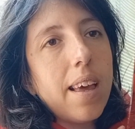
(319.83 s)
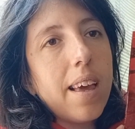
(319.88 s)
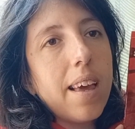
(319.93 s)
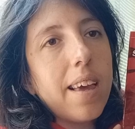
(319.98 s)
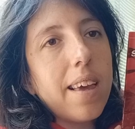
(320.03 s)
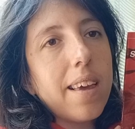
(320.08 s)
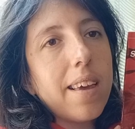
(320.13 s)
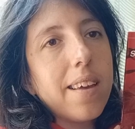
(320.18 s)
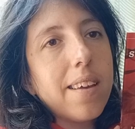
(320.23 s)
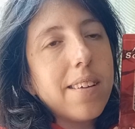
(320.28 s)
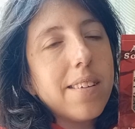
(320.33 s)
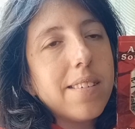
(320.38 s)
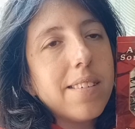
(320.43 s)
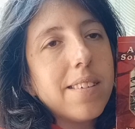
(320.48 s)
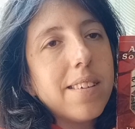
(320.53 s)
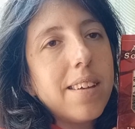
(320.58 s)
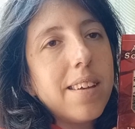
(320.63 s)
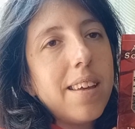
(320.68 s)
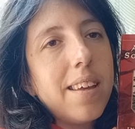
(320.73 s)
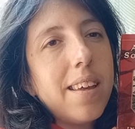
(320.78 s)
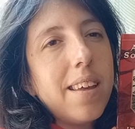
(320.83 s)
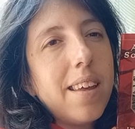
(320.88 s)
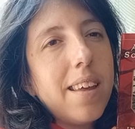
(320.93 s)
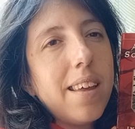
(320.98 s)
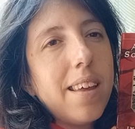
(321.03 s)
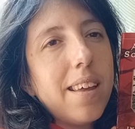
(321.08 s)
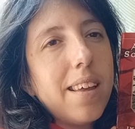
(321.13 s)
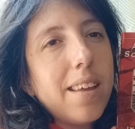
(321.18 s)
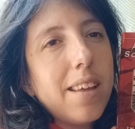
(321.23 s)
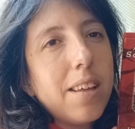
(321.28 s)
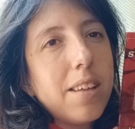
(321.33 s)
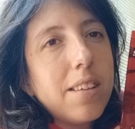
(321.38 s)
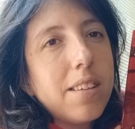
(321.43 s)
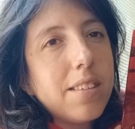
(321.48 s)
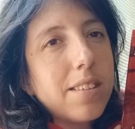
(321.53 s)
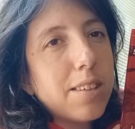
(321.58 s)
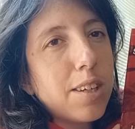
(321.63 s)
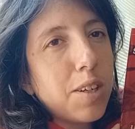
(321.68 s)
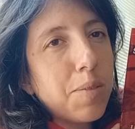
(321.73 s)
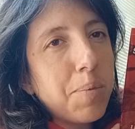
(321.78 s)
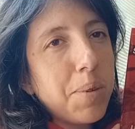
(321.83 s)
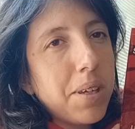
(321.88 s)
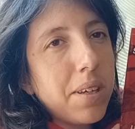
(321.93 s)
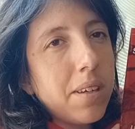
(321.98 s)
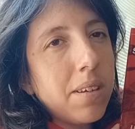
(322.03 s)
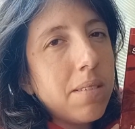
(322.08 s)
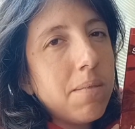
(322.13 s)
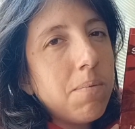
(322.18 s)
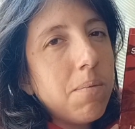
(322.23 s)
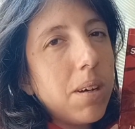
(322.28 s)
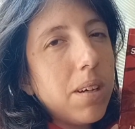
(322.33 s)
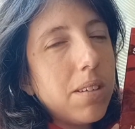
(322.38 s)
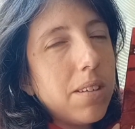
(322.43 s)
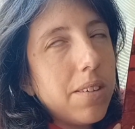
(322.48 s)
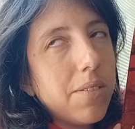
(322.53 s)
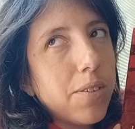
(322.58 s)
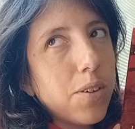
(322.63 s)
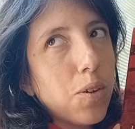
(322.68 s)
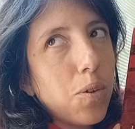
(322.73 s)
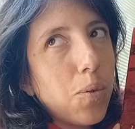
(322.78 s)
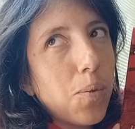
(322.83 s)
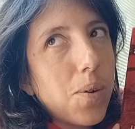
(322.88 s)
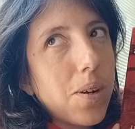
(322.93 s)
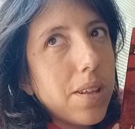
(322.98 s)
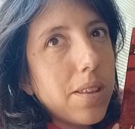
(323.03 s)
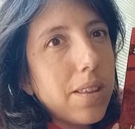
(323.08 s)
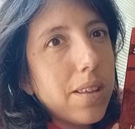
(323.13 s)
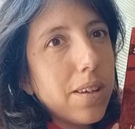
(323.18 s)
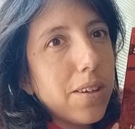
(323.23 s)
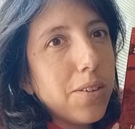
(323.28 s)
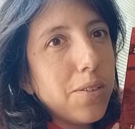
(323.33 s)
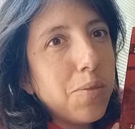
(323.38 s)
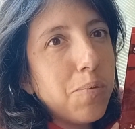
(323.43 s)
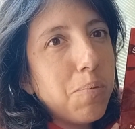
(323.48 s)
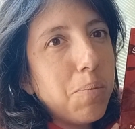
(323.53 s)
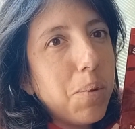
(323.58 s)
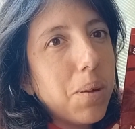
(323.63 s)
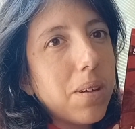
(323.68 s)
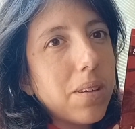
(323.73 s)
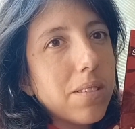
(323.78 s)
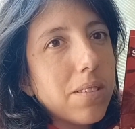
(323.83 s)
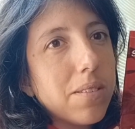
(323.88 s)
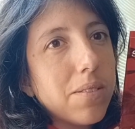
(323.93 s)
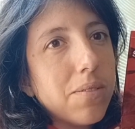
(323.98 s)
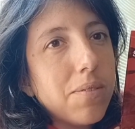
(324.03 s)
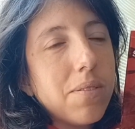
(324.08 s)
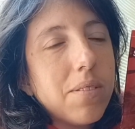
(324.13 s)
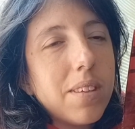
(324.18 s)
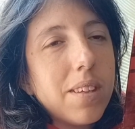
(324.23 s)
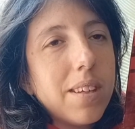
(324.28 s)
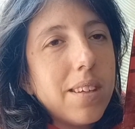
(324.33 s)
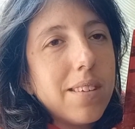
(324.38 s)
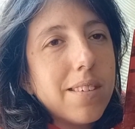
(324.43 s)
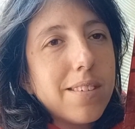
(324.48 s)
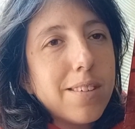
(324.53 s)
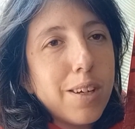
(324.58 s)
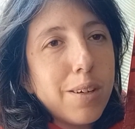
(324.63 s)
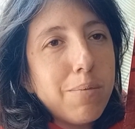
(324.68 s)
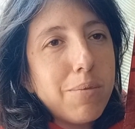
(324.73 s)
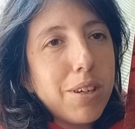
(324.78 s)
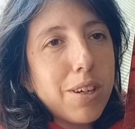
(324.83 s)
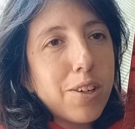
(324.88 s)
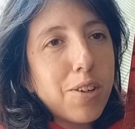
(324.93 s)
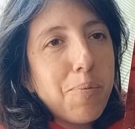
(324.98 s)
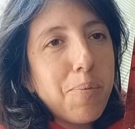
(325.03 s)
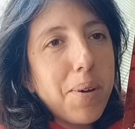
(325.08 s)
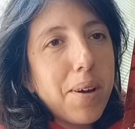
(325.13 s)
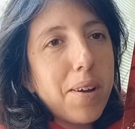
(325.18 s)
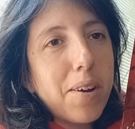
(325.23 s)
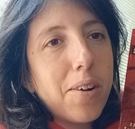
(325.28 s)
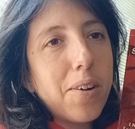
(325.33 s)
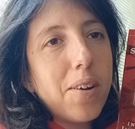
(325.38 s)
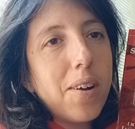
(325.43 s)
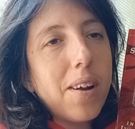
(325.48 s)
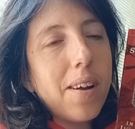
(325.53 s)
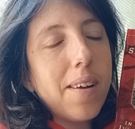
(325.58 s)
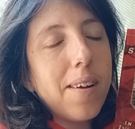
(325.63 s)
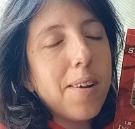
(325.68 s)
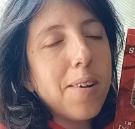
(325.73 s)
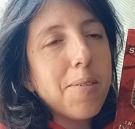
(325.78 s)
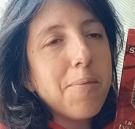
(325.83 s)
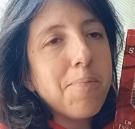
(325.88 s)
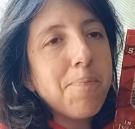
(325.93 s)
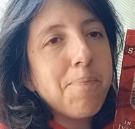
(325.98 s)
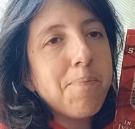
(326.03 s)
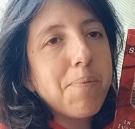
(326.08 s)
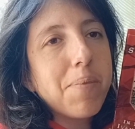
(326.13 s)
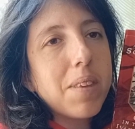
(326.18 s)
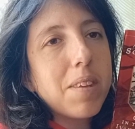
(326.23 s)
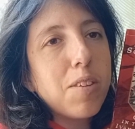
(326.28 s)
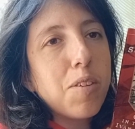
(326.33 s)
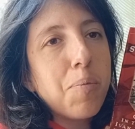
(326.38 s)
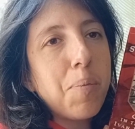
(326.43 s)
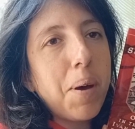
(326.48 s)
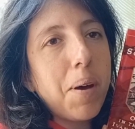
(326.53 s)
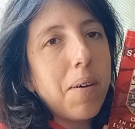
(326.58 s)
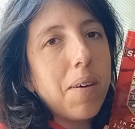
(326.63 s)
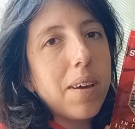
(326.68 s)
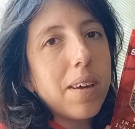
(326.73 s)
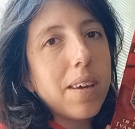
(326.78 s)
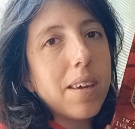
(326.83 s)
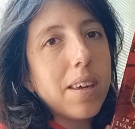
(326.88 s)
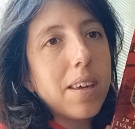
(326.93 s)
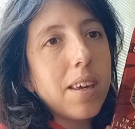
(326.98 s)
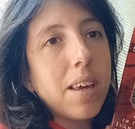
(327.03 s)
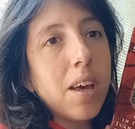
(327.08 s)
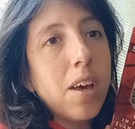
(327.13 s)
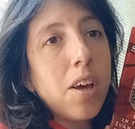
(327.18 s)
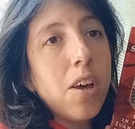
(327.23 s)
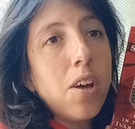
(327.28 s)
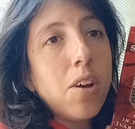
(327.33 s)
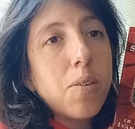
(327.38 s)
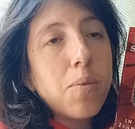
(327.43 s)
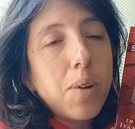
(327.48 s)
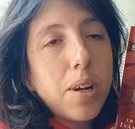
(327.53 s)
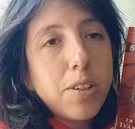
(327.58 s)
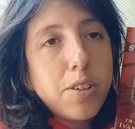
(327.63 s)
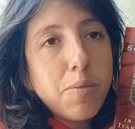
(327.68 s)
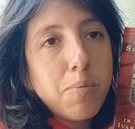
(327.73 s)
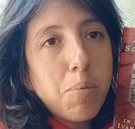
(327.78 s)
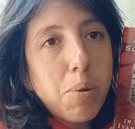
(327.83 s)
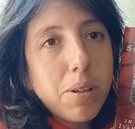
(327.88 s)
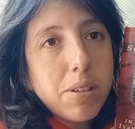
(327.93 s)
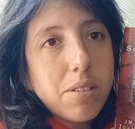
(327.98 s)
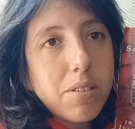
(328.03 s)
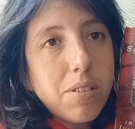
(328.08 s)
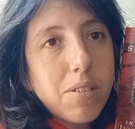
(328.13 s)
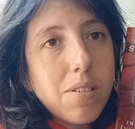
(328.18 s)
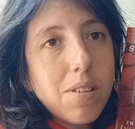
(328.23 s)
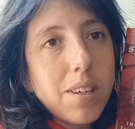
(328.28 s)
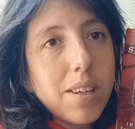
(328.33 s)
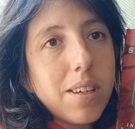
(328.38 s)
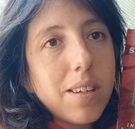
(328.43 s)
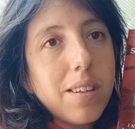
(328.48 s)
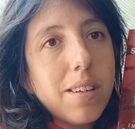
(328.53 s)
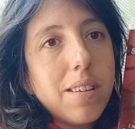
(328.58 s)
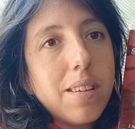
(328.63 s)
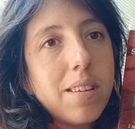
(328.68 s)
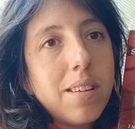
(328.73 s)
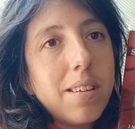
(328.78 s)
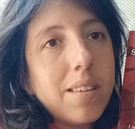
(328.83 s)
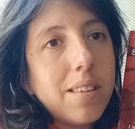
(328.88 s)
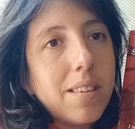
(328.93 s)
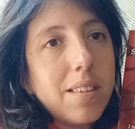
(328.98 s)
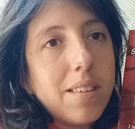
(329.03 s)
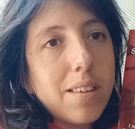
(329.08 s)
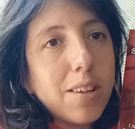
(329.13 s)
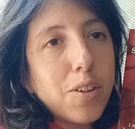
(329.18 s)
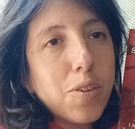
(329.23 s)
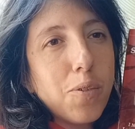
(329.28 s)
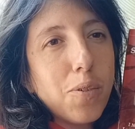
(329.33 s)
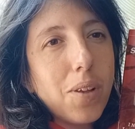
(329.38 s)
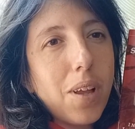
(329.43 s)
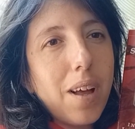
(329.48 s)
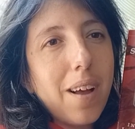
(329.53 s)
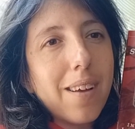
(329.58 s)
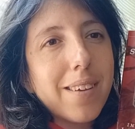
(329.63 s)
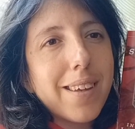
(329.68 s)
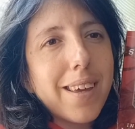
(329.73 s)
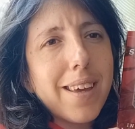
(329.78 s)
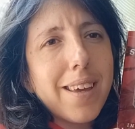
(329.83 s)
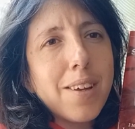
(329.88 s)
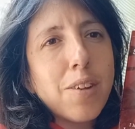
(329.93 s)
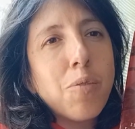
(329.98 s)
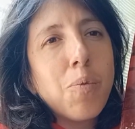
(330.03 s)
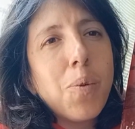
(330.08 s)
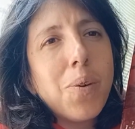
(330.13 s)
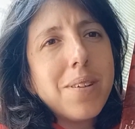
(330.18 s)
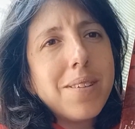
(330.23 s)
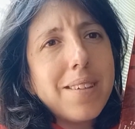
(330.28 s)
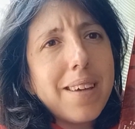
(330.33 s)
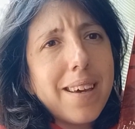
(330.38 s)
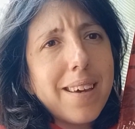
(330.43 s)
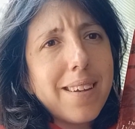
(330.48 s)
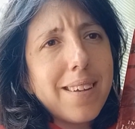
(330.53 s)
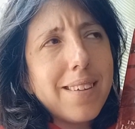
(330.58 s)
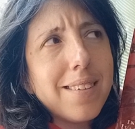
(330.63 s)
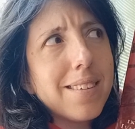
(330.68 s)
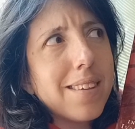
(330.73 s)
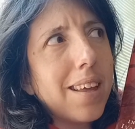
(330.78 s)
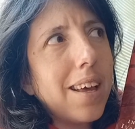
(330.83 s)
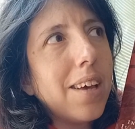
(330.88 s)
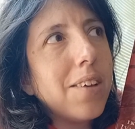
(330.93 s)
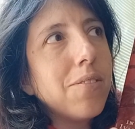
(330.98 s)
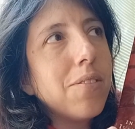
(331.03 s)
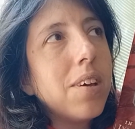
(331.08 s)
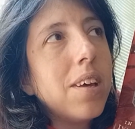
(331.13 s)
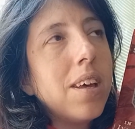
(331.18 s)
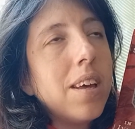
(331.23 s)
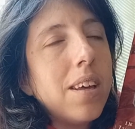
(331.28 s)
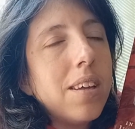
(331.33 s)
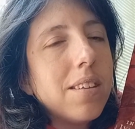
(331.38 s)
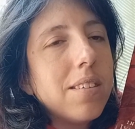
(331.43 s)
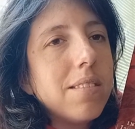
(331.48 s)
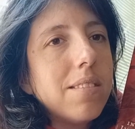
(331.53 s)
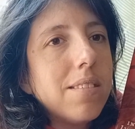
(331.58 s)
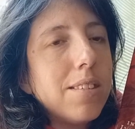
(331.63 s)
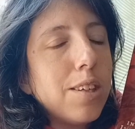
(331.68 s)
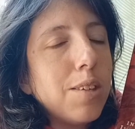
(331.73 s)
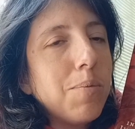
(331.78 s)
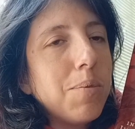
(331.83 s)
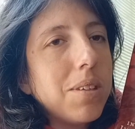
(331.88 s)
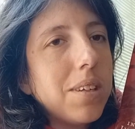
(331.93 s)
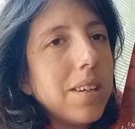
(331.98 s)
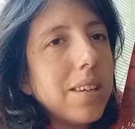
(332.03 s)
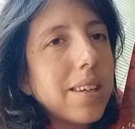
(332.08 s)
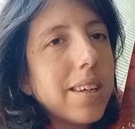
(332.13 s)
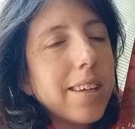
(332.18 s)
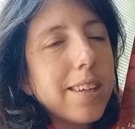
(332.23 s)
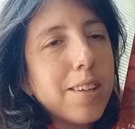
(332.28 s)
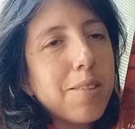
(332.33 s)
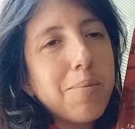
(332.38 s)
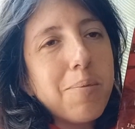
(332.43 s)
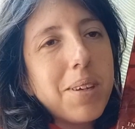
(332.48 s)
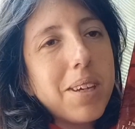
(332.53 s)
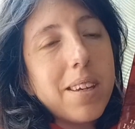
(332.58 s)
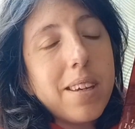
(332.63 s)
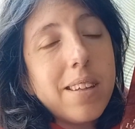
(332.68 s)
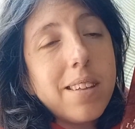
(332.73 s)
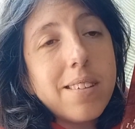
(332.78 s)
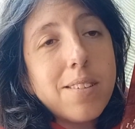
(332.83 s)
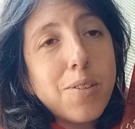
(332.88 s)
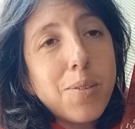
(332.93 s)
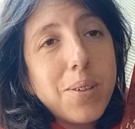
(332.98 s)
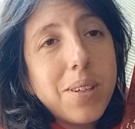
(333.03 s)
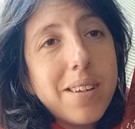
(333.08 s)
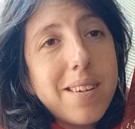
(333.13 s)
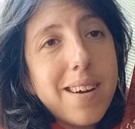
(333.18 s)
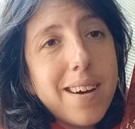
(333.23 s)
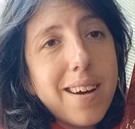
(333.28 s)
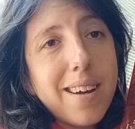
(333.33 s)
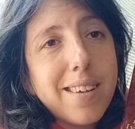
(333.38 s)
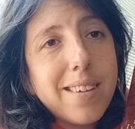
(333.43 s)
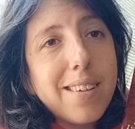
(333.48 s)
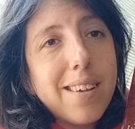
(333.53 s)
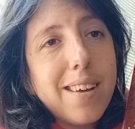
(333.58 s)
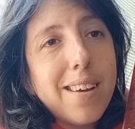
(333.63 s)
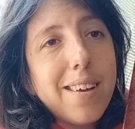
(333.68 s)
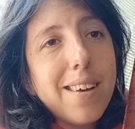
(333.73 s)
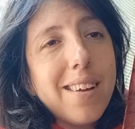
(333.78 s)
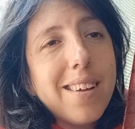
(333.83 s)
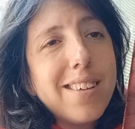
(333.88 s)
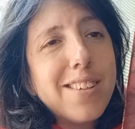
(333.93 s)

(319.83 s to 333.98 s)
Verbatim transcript: and it's going to be a difficult read though because of the subject matter. Um, it's about a Russian prisoner in the Gulag, and one day in his life seems to indicate to me he's going to die. Uh,